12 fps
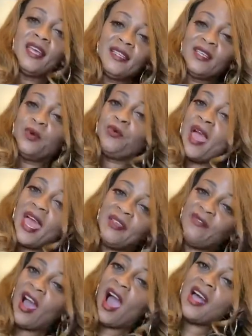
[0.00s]
You ready
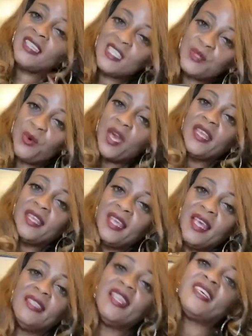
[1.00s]
for all this winning?
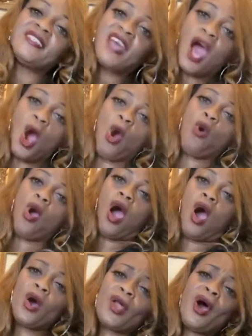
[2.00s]
Let's go.
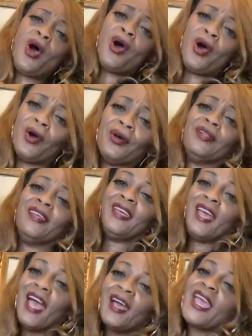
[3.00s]
Hold on.
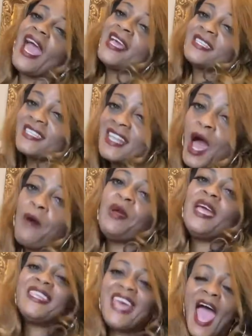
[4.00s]
Can't slow me
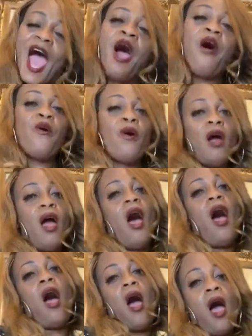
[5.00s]
down.
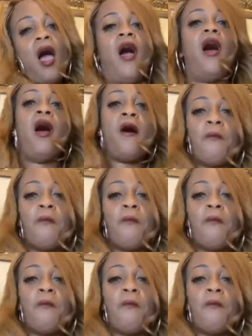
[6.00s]
Uh, uh.